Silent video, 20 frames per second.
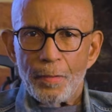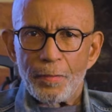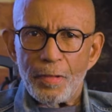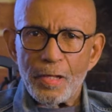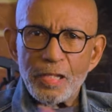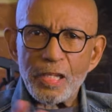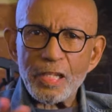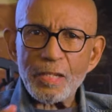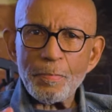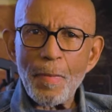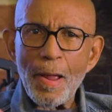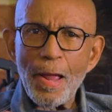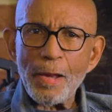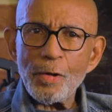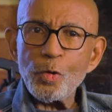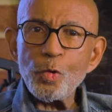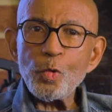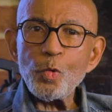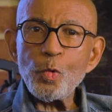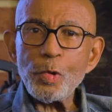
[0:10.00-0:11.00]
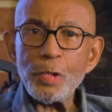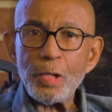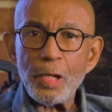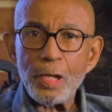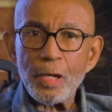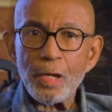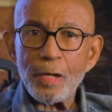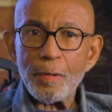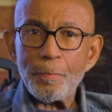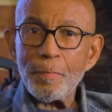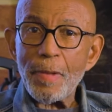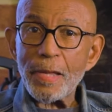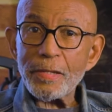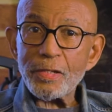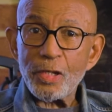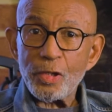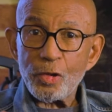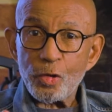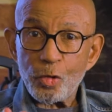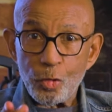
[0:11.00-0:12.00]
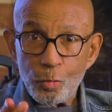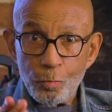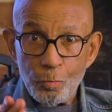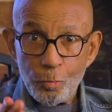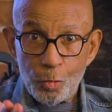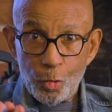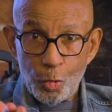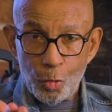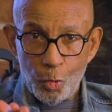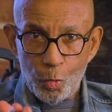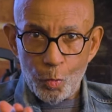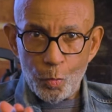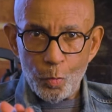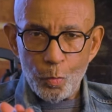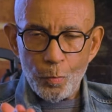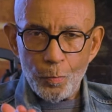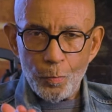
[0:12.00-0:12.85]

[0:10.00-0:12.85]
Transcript: this is my New Year message to you.